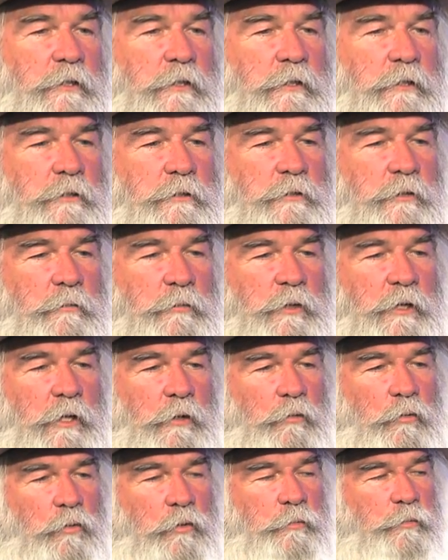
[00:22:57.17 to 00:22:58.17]
He said, but I
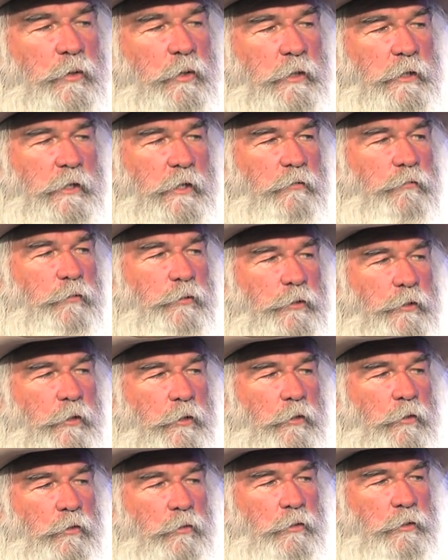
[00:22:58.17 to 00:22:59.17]
want to play it for
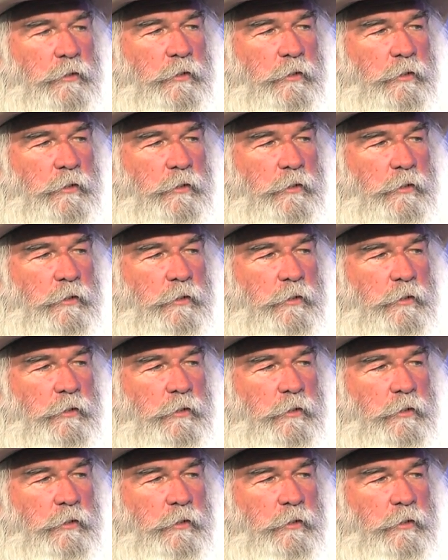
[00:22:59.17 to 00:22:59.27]
y'all,